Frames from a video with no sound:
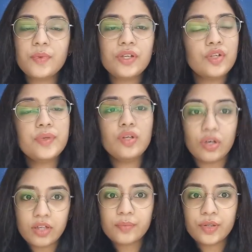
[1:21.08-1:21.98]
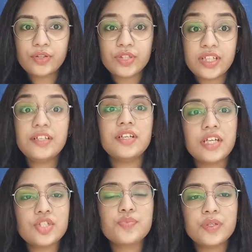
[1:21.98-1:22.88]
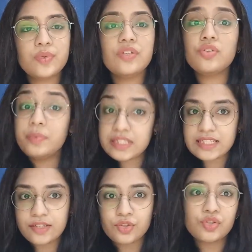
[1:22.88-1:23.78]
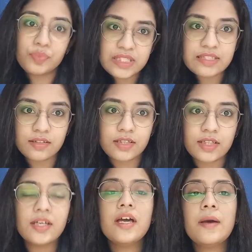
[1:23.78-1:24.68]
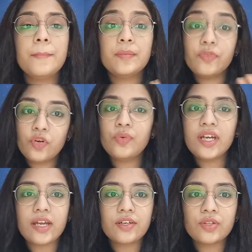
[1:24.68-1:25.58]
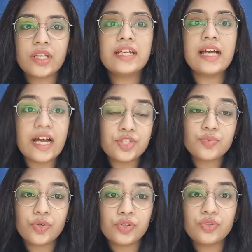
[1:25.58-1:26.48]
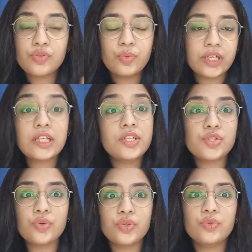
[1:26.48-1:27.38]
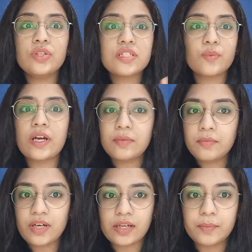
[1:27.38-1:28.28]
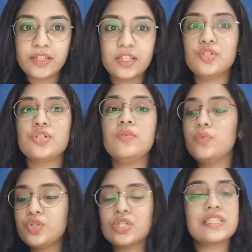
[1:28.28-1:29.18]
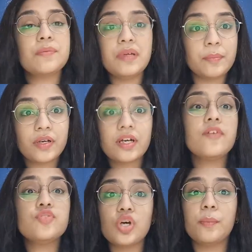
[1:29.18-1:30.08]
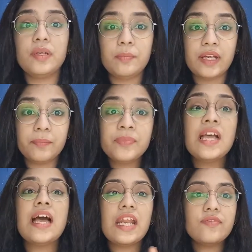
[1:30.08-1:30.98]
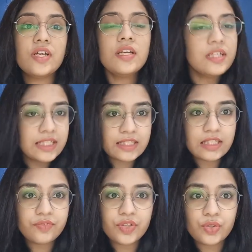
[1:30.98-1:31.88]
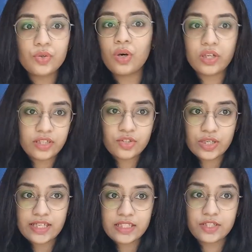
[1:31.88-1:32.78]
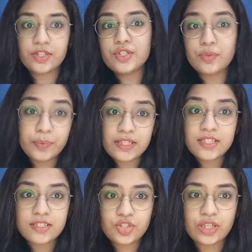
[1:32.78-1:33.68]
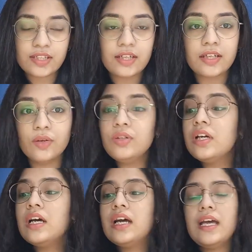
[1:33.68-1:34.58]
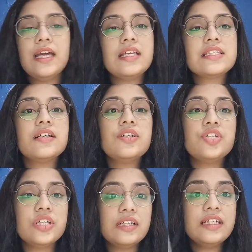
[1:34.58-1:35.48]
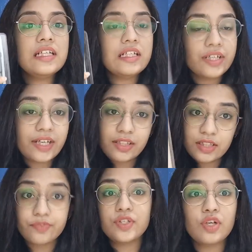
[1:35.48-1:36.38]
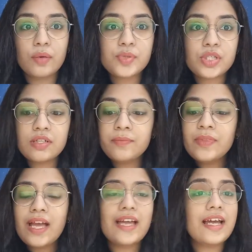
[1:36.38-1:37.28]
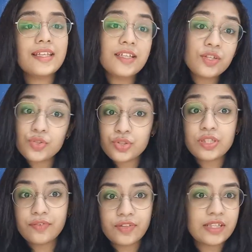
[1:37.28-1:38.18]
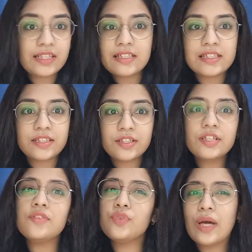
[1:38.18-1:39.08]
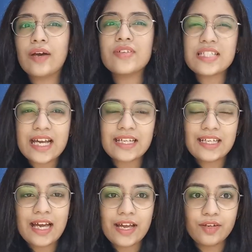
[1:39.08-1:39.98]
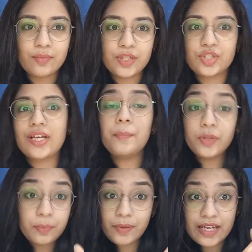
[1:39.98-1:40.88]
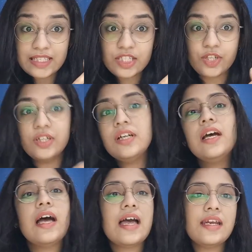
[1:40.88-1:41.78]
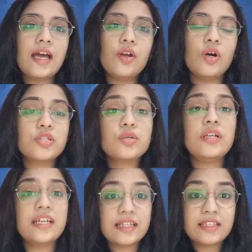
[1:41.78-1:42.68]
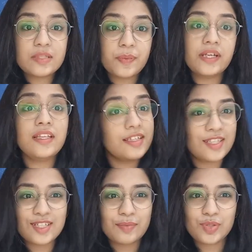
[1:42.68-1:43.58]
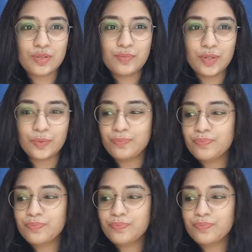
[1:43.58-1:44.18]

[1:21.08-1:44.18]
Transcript: we're going to be talking about today range between rupees ten to rupees thirty. But before we get into that, I just wanted to quickly show you this one recommendation, which is the PaperKraft Chopin Pen. And I've done a detailed video on it right here, so please check that out. It's a really great gifting option and I think you should definitely consider it if you have a slightly higher budget. I'll put the price here and I'll also link this pen in the description below.